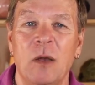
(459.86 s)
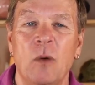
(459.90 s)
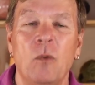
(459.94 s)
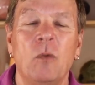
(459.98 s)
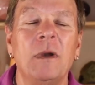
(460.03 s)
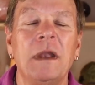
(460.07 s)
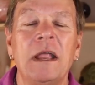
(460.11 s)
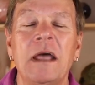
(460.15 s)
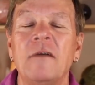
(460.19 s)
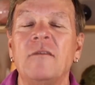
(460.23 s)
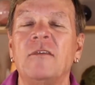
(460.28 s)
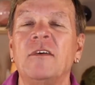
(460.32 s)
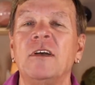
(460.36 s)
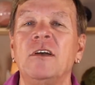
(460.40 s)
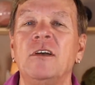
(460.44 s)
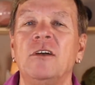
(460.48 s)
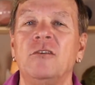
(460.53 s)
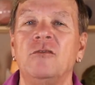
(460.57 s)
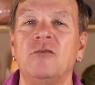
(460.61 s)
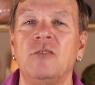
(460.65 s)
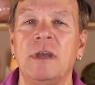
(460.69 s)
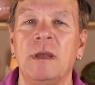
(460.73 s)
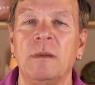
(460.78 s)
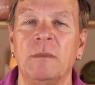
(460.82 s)
Whatever
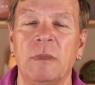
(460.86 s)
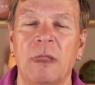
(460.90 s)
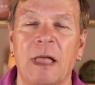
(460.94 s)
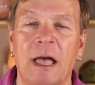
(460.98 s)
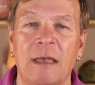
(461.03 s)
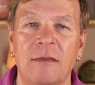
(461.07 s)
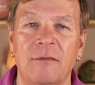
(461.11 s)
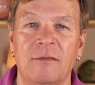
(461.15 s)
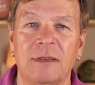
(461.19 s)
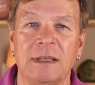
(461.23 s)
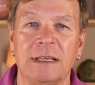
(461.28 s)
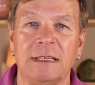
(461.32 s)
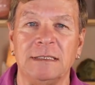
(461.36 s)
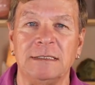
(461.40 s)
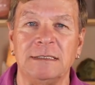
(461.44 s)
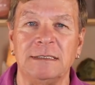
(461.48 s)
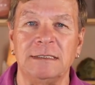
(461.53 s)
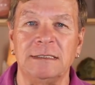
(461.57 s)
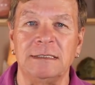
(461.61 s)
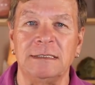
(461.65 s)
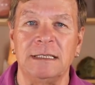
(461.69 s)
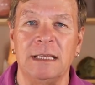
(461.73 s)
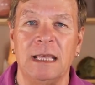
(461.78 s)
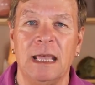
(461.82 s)
your dream life
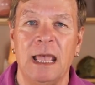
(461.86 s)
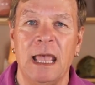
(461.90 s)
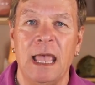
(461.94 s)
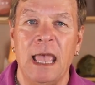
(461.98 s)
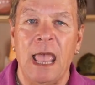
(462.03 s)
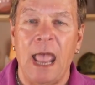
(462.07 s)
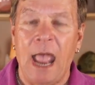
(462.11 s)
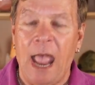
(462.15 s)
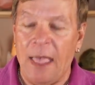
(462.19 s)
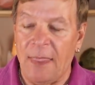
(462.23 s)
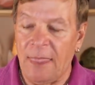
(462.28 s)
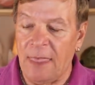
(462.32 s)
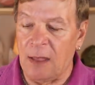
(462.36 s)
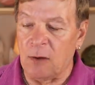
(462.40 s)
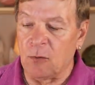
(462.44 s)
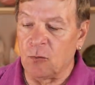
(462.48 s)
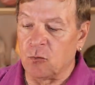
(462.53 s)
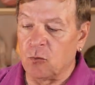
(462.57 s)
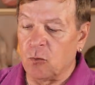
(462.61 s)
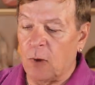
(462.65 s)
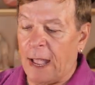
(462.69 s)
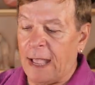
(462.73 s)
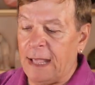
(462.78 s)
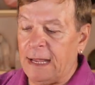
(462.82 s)
is. And
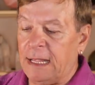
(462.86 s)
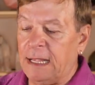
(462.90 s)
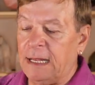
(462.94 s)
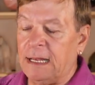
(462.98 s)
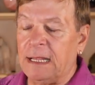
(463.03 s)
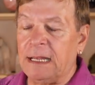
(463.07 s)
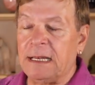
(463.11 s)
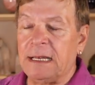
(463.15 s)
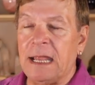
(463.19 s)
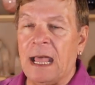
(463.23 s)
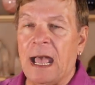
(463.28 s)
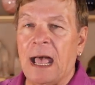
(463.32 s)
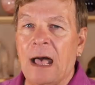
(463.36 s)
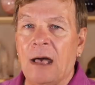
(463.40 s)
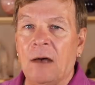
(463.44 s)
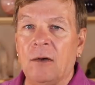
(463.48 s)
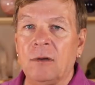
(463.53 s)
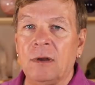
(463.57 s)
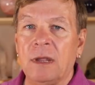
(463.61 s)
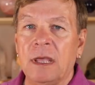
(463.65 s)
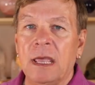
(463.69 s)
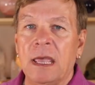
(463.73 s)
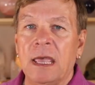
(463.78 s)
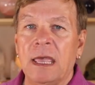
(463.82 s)
then writing it
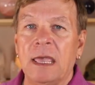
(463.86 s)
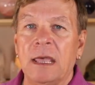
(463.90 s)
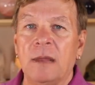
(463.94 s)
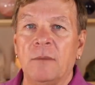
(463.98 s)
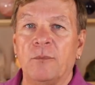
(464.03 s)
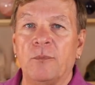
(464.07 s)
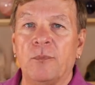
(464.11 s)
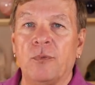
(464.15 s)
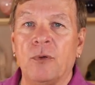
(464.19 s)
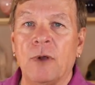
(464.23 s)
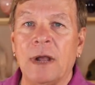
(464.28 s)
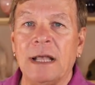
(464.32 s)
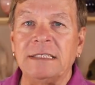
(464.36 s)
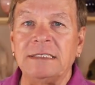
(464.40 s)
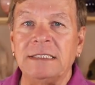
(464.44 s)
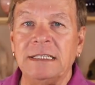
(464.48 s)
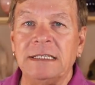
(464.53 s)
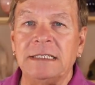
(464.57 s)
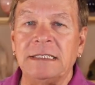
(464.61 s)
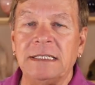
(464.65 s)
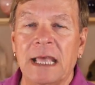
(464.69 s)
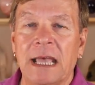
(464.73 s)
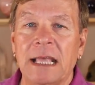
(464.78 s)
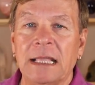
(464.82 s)
down in
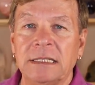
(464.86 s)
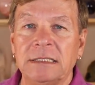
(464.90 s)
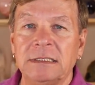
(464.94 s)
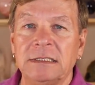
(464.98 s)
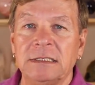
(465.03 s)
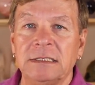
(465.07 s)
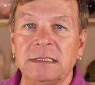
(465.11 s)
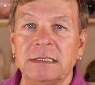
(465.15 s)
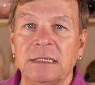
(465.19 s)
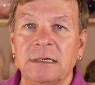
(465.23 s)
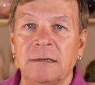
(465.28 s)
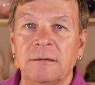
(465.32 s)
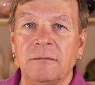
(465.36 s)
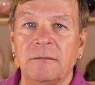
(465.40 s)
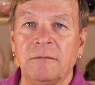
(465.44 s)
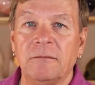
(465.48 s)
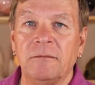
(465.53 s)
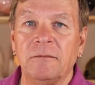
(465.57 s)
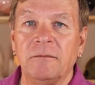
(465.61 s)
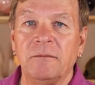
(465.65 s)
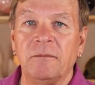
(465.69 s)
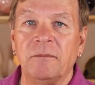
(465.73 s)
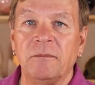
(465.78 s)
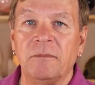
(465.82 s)
present tense
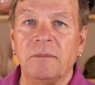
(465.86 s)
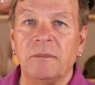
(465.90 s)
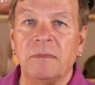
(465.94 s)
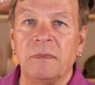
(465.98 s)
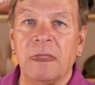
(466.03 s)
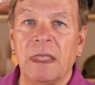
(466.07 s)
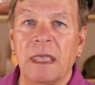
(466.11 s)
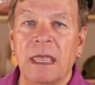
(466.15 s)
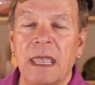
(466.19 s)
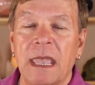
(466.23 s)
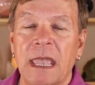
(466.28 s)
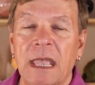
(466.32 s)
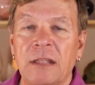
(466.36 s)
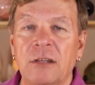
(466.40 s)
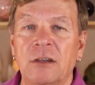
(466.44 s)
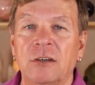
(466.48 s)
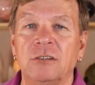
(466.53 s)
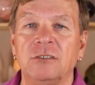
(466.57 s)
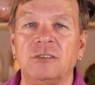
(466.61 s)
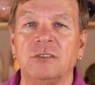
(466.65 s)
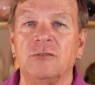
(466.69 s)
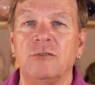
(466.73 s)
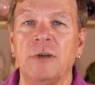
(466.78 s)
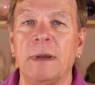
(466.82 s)
in
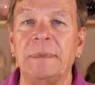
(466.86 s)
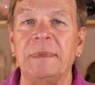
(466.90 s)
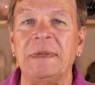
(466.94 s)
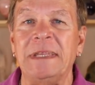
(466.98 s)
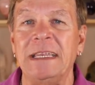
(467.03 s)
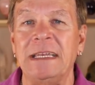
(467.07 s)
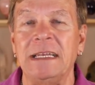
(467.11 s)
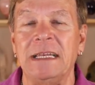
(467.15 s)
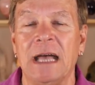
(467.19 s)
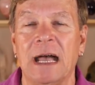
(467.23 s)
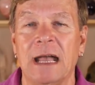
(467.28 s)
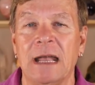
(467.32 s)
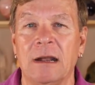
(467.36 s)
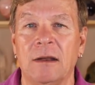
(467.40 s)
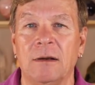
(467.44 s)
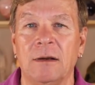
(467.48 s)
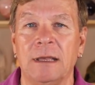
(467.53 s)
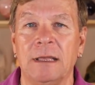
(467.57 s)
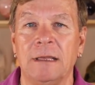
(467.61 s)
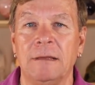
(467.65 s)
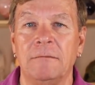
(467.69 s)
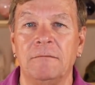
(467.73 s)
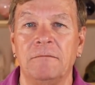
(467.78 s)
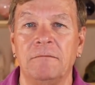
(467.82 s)
your scripting
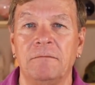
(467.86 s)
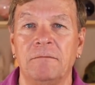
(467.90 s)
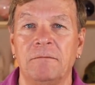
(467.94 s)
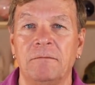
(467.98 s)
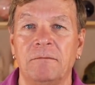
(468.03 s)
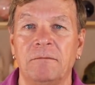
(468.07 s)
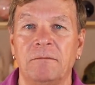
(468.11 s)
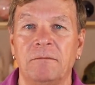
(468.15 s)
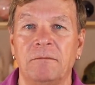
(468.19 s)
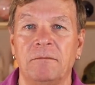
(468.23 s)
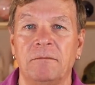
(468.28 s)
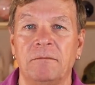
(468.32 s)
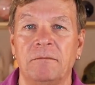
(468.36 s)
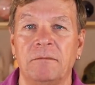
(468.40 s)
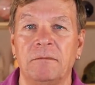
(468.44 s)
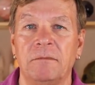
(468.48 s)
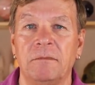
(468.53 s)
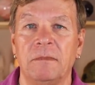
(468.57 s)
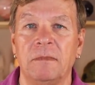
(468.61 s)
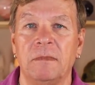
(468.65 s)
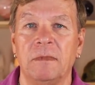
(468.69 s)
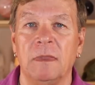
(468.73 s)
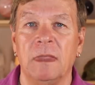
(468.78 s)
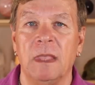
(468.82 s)
diary.
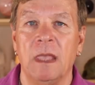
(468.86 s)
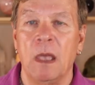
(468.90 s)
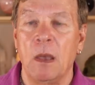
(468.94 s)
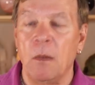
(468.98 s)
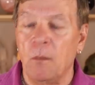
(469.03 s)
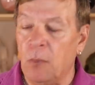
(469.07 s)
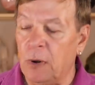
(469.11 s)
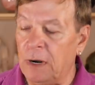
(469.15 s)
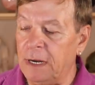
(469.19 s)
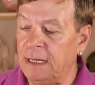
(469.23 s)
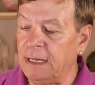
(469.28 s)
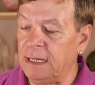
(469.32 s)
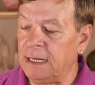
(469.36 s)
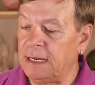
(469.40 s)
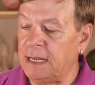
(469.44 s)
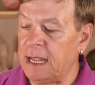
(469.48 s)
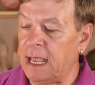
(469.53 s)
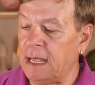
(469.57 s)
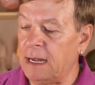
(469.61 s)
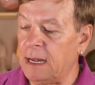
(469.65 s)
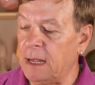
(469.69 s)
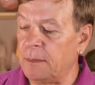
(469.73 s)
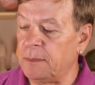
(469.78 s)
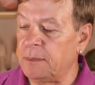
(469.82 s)
Putting the
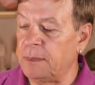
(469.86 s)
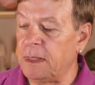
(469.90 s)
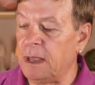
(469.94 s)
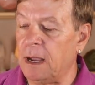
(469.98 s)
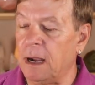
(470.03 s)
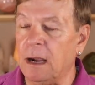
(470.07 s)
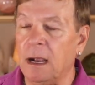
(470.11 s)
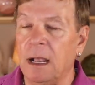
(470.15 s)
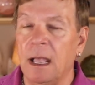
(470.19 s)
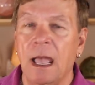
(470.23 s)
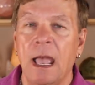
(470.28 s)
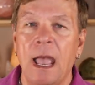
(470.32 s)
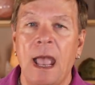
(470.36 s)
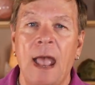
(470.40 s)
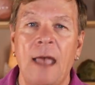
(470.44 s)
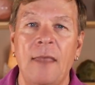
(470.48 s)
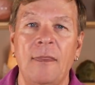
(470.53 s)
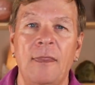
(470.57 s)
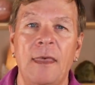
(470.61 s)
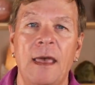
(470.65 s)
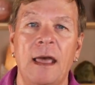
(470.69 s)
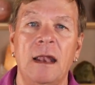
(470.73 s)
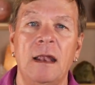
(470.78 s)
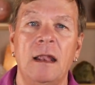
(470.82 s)
date up there,
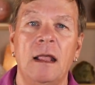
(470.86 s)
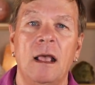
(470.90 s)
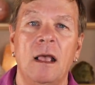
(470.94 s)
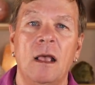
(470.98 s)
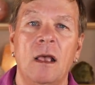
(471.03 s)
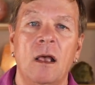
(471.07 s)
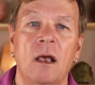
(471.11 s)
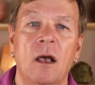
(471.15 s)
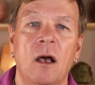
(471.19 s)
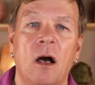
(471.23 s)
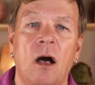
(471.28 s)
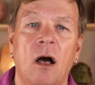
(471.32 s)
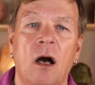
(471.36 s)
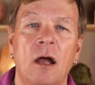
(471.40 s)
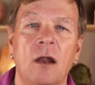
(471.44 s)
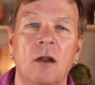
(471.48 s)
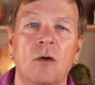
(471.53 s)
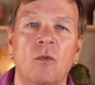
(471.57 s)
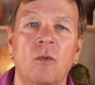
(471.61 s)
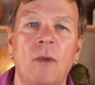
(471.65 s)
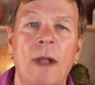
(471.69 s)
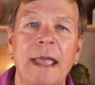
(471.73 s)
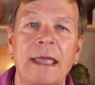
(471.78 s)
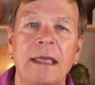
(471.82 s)
and then on
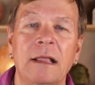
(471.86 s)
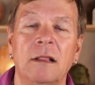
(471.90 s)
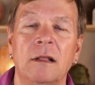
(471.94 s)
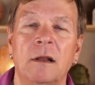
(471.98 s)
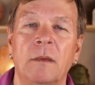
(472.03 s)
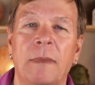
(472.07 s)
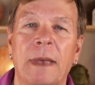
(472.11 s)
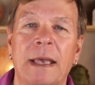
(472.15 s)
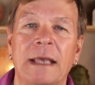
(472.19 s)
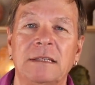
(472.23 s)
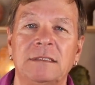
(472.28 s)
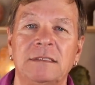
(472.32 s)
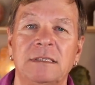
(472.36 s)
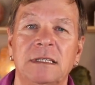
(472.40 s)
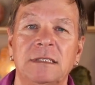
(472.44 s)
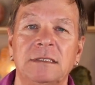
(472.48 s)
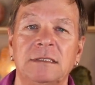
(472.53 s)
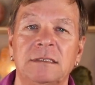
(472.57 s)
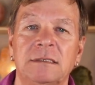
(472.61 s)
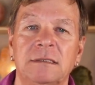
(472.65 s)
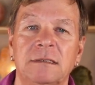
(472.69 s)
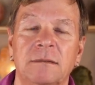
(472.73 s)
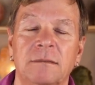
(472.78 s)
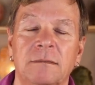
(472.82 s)
a regular
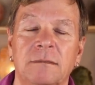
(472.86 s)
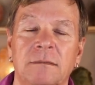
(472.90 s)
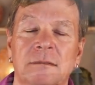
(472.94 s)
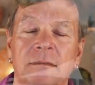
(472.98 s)
basis,